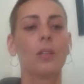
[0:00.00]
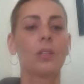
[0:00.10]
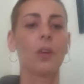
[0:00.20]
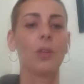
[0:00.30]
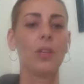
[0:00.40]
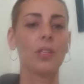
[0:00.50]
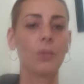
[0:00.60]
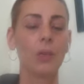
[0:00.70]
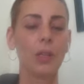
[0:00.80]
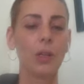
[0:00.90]
So these
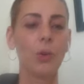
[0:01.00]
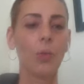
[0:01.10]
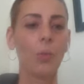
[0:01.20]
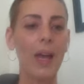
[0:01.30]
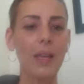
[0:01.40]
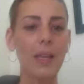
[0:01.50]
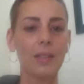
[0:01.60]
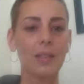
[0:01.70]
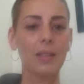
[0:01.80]
are really cool ways that